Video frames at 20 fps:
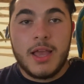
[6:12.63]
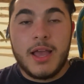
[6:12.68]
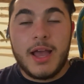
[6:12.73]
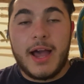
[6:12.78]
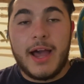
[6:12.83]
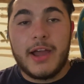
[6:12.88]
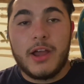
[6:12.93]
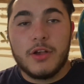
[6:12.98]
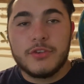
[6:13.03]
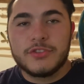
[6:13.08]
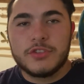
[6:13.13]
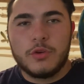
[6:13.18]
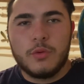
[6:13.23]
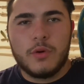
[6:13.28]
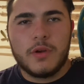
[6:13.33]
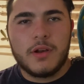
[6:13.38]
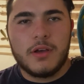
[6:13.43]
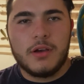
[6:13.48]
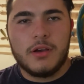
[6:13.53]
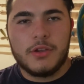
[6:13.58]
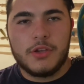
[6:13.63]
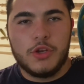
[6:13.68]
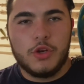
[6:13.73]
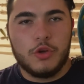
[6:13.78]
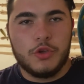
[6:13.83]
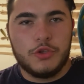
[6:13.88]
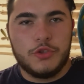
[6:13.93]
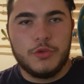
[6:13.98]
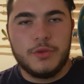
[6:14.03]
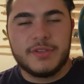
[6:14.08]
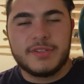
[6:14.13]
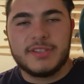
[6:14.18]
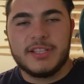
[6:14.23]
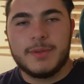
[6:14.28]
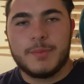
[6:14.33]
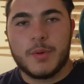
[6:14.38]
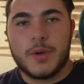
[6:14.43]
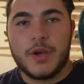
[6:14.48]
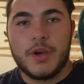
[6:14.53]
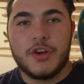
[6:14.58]
I also want to, you know, do this
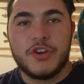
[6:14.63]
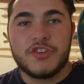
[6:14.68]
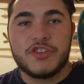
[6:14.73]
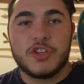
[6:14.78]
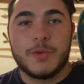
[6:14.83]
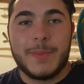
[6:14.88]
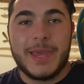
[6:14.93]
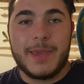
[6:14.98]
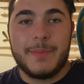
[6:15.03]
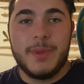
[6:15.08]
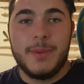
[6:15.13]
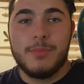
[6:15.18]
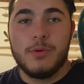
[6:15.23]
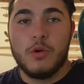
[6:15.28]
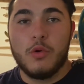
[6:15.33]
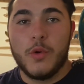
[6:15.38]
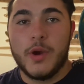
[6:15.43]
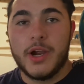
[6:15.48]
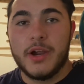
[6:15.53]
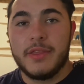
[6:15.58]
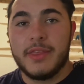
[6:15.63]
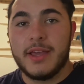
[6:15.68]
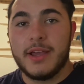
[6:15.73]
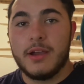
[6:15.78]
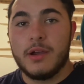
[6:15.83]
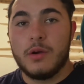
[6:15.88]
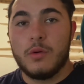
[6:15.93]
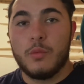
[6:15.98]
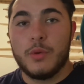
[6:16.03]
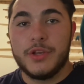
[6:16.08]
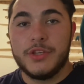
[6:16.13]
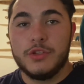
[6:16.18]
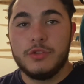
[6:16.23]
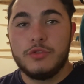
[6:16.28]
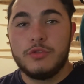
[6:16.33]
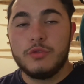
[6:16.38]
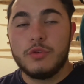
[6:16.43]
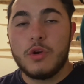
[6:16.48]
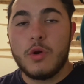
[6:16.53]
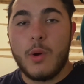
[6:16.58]
clipper here just to make people aware that when you
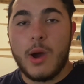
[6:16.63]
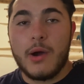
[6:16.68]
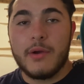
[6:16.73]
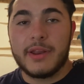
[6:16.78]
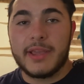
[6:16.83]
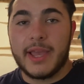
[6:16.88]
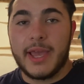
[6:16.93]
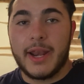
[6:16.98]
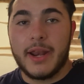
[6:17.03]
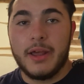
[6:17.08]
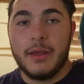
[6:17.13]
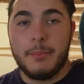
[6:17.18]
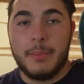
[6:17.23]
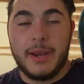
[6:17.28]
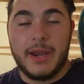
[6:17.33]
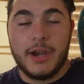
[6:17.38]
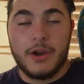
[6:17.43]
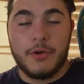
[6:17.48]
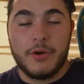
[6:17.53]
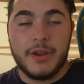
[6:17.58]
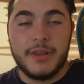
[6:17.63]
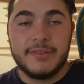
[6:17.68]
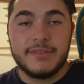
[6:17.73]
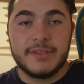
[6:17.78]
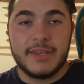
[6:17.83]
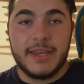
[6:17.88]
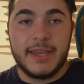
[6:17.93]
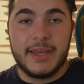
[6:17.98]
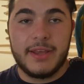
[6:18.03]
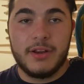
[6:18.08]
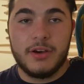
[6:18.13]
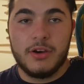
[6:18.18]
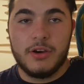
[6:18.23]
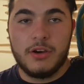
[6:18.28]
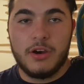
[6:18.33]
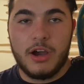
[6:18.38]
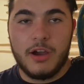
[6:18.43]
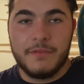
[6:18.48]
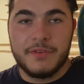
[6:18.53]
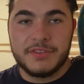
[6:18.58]
do go out and get a parrot, and uh,
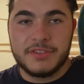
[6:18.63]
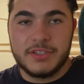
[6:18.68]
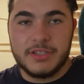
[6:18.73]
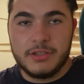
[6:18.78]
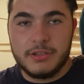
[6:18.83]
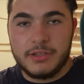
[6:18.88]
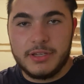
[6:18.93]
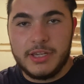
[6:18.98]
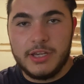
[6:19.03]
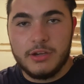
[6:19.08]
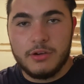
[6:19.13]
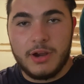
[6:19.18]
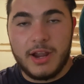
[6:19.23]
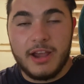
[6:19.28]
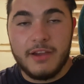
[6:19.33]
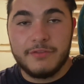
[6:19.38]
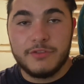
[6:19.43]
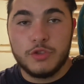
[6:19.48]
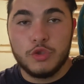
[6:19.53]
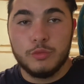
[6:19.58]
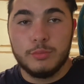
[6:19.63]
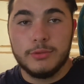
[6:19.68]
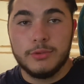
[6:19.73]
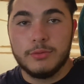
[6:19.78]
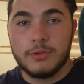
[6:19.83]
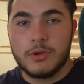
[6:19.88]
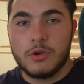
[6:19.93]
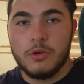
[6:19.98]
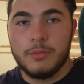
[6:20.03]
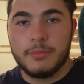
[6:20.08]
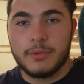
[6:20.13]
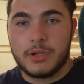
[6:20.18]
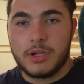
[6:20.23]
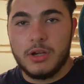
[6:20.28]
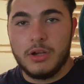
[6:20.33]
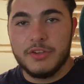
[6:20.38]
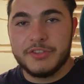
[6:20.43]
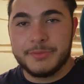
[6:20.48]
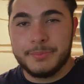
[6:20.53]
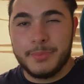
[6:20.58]
obviously here I have two blue and gold
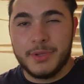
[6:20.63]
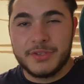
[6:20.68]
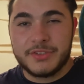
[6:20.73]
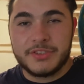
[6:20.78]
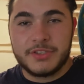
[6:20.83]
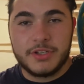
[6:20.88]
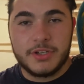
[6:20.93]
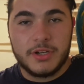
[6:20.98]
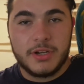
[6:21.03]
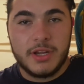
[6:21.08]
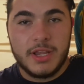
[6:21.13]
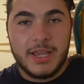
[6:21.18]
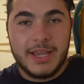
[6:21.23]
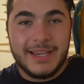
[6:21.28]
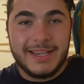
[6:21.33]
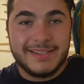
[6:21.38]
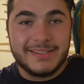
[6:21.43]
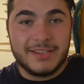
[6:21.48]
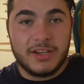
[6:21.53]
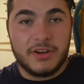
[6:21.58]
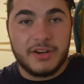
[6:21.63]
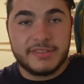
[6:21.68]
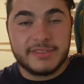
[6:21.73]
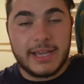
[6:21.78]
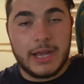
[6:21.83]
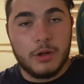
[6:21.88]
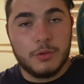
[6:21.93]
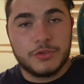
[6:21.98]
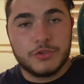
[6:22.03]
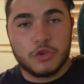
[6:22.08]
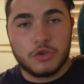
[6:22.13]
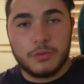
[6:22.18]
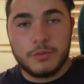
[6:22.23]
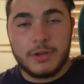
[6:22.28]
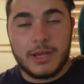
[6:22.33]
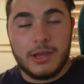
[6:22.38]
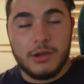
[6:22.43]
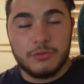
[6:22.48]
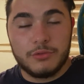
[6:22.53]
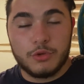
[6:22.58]
macaws. Buster is on his outdoor
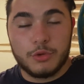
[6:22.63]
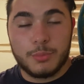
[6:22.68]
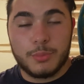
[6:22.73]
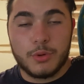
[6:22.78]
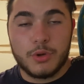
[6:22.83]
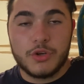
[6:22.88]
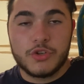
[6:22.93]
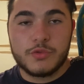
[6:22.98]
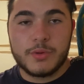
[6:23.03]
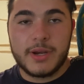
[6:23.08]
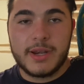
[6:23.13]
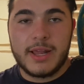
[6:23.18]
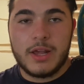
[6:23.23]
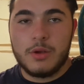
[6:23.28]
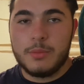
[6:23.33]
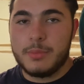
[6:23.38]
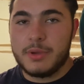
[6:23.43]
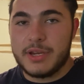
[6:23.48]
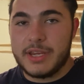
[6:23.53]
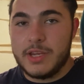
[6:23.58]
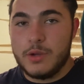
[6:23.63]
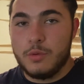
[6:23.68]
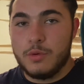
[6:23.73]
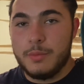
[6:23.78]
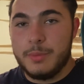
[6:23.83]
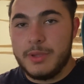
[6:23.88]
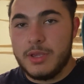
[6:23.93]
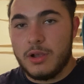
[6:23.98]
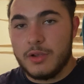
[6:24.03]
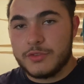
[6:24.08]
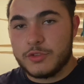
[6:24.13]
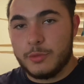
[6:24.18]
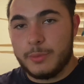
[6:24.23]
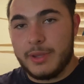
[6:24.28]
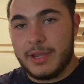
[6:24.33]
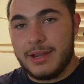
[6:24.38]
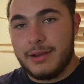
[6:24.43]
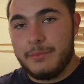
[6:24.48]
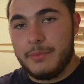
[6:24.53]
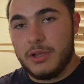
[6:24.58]
outdoor perch right now, but he would be also
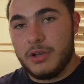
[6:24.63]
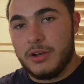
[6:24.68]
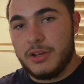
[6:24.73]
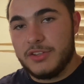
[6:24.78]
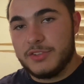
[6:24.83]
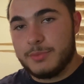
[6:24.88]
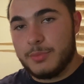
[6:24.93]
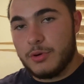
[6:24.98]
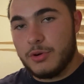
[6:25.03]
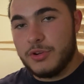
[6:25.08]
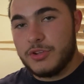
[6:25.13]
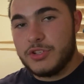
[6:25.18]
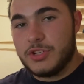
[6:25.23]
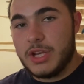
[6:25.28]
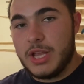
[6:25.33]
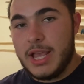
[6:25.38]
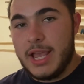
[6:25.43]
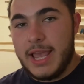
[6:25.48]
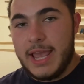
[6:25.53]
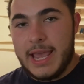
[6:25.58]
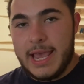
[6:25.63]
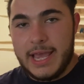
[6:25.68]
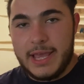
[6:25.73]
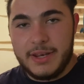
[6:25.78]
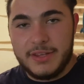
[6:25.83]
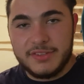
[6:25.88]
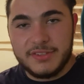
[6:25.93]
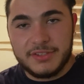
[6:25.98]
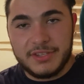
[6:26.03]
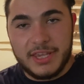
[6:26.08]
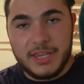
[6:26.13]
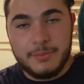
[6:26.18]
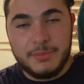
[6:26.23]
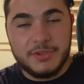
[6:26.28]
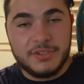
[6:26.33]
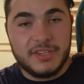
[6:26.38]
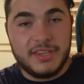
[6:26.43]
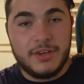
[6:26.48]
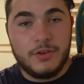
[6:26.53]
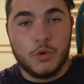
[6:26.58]
behind me on his perch and this is
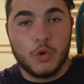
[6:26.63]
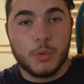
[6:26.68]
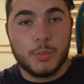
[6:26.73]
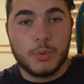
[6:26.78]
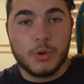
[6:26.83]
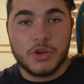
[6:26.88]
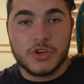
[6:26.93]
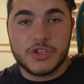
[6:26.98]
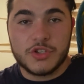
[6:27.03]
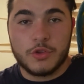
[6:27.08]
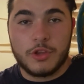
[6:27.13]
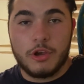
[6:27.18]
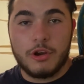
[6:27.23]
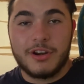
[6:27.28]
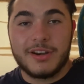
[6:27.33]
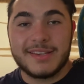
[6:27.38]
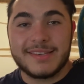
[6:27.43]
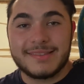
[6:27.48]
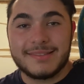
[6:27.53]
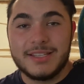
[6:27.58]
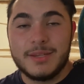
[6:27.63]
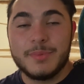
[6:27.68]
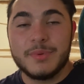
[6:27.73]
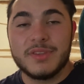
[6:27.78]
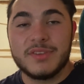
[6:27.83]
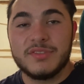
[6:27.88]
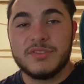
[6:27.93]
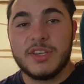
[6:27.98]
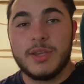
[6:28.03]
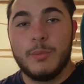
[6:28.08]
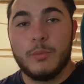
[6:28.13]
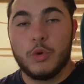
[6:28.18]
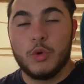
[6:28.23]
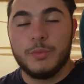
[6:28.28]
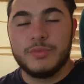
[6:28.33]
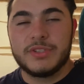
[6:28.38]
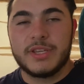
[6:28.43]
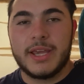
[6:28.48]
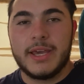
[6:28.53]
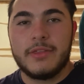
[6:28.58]
Gibby's indoor perch. So they're gonna sleep in the same room
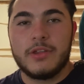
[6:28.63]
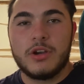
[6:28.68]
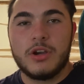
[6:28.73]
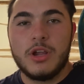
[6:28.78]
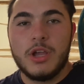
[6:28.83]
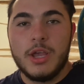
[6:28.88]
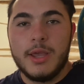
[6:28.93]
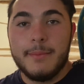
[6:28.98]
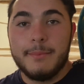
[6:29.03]
together.